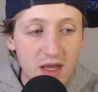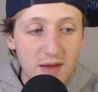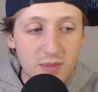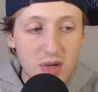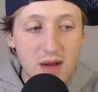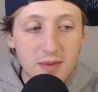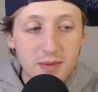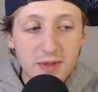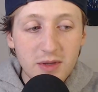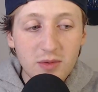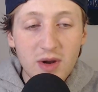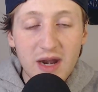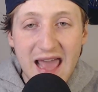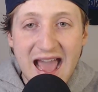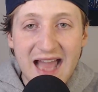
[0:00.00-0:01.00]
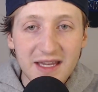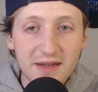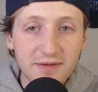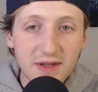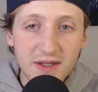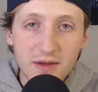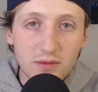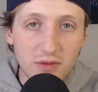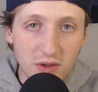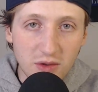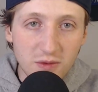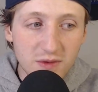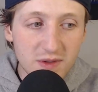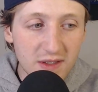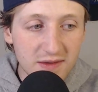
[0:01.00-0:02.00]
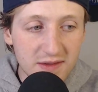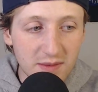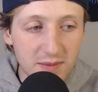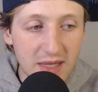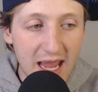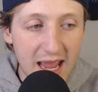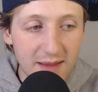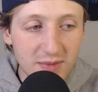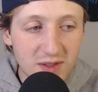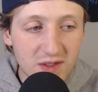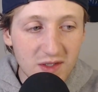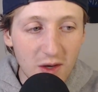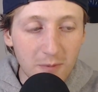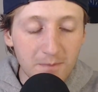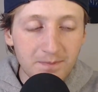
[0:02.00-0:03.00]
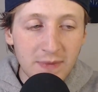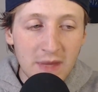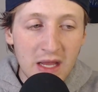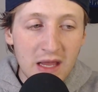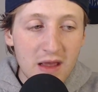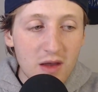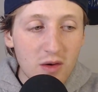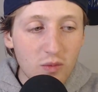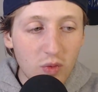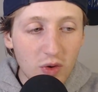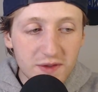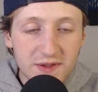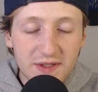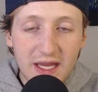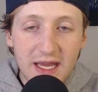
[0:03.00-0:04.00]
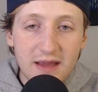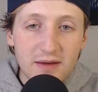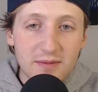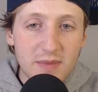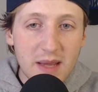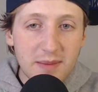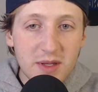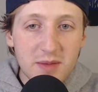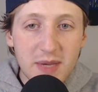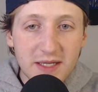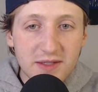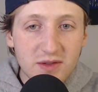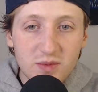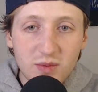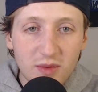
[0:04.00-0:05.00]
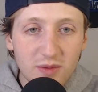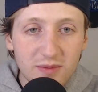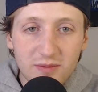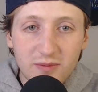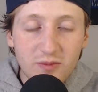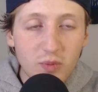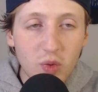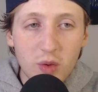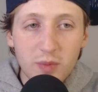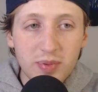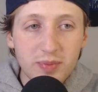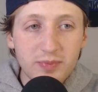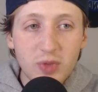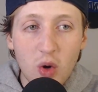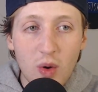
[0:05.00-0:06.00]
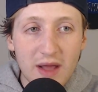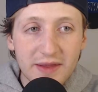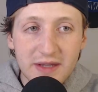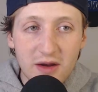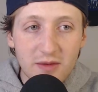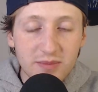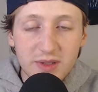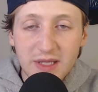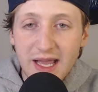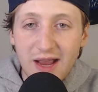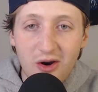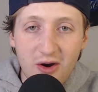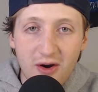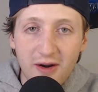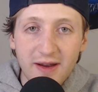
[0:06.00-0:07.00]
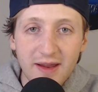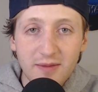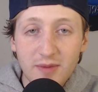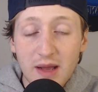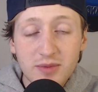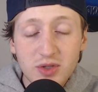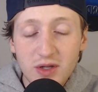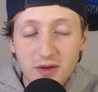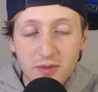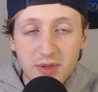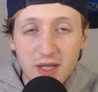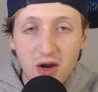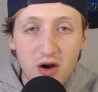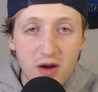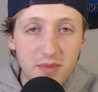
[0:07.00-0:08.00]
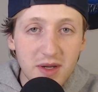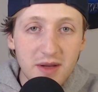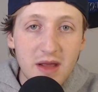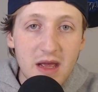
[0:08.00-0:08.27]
probably want to actively lose some games. So we'll see. Maybe the Pacers will go out there and play hard, and I'm sure they'll play hard, but